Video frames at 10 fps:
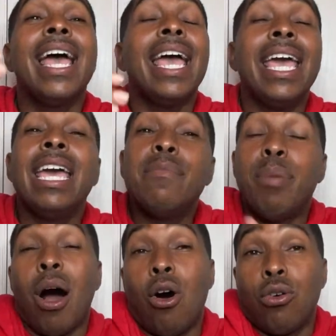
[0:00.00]
He
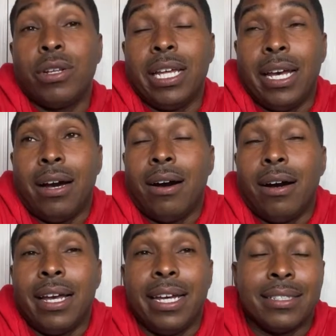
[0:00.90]
balled
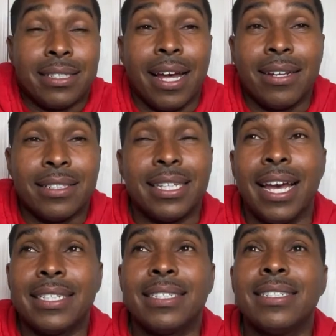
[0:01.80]
in the state of
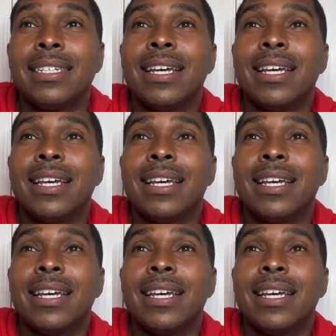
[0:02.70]
Texas.